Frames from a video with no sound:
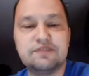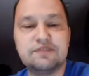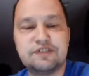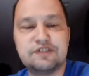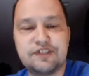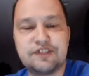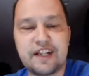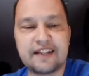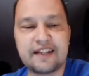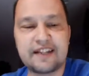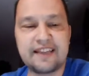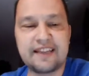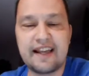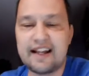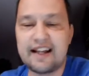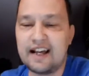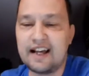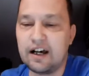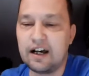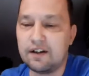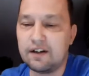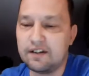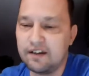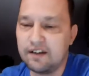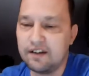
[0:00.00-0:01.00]
check that
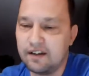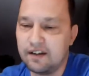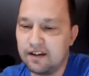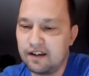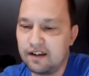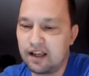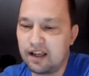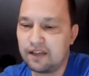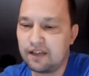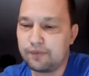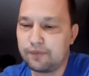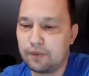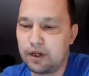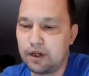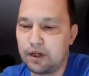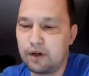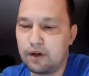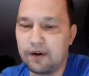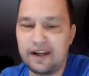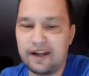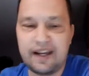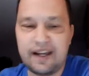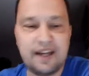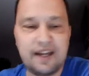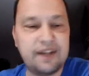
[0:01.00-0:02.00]
out. As
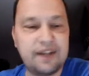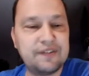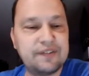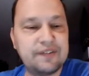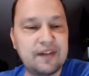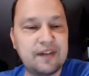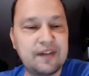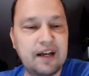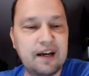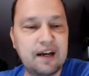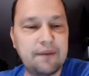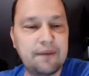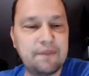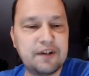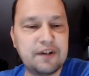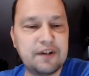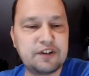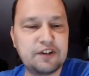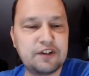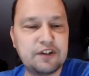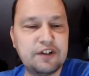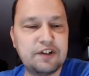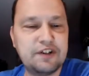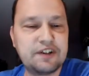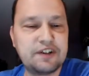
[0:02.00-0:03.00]
well as make
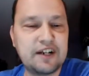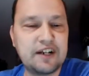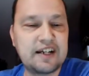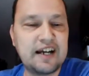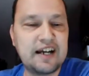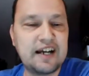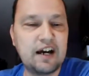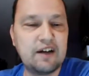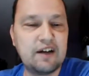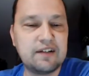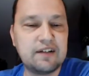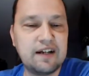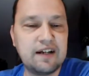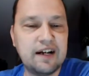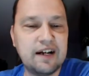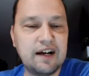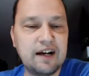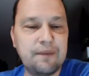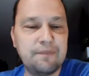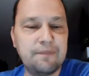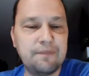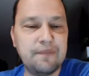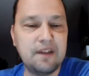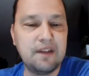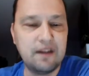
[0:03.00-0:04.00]
sure you check out
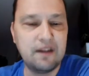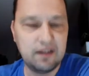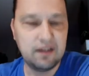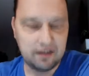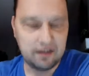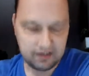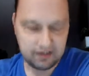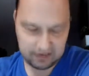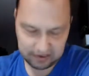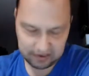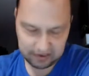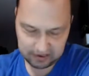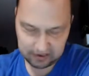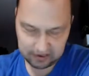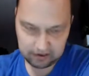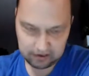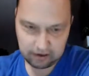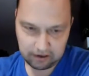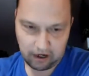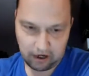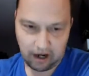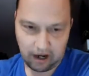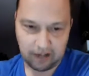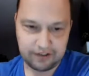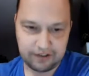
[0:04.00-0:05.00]
on
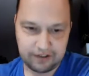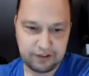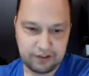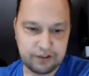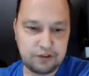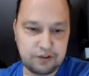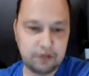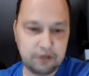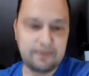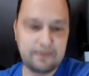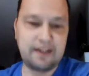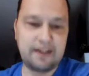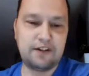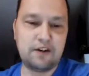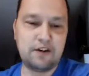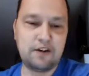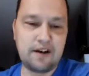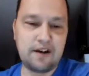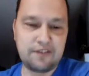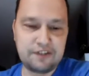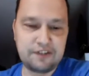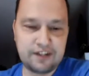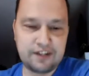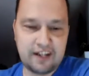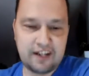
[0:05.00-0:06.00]
YouTube. They do
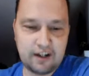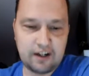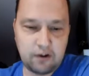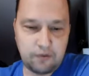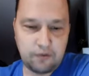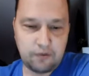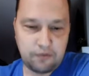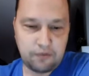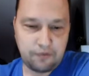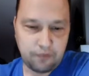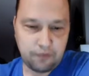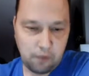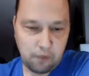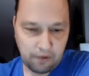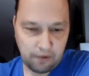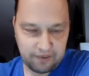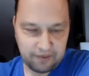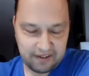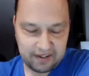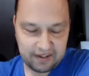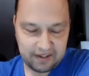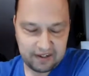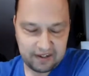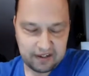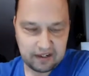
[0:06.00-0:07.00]
have a channel for
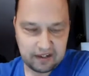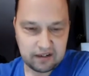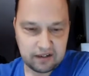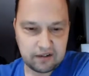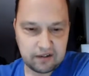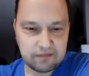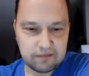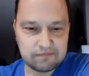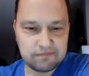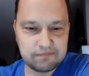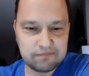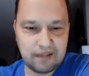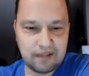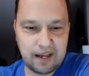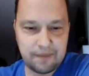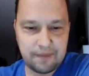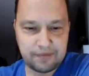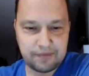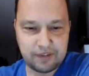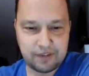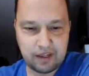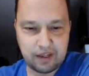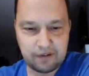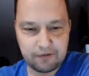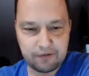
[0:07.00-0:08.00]
the
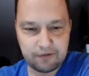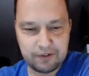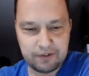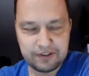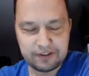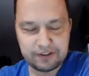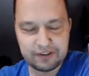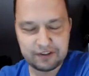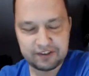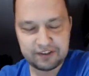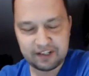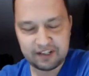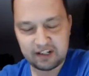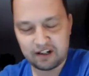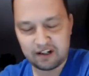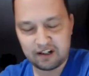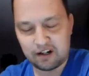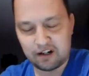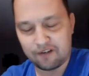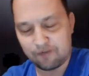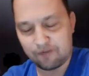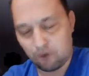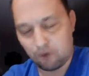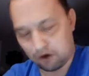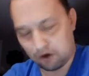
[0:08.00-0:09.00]
Amazon Research Center
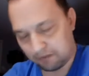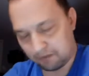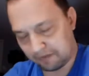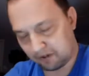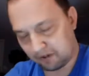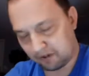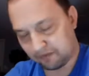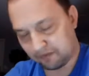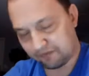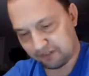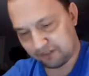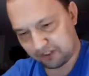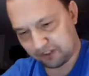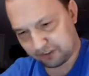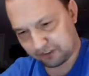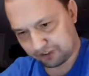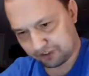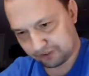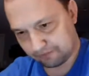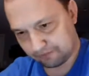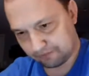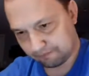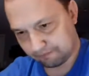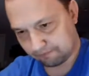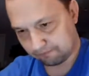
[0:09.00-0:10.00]
of Ornamental Fish.